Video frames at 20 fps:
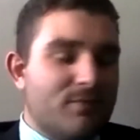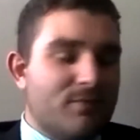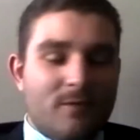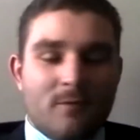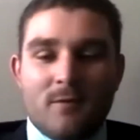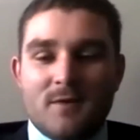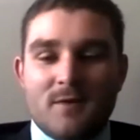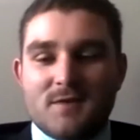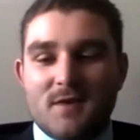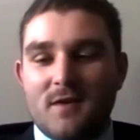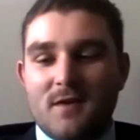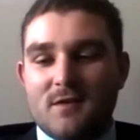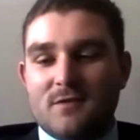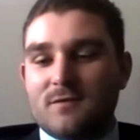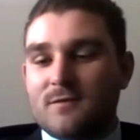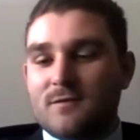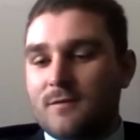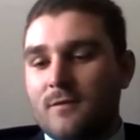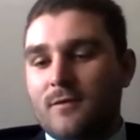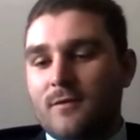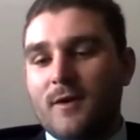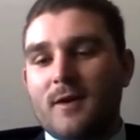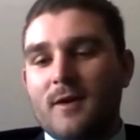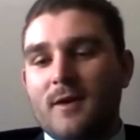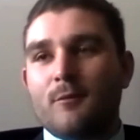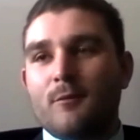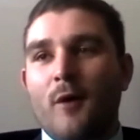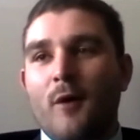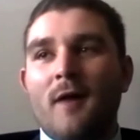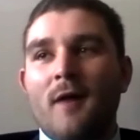was in his freaking
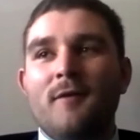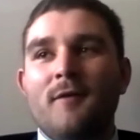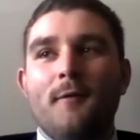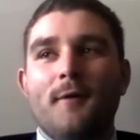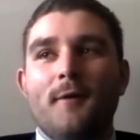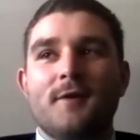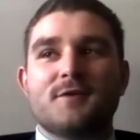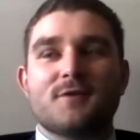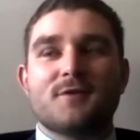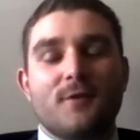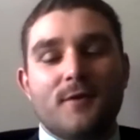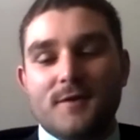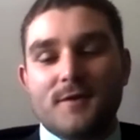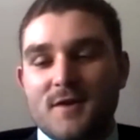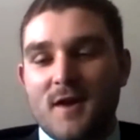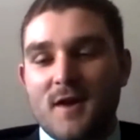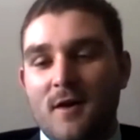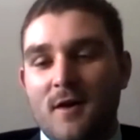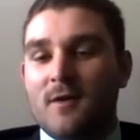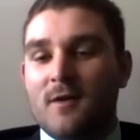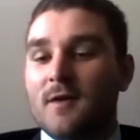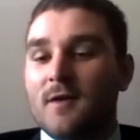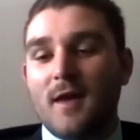prime. He won a scoring title.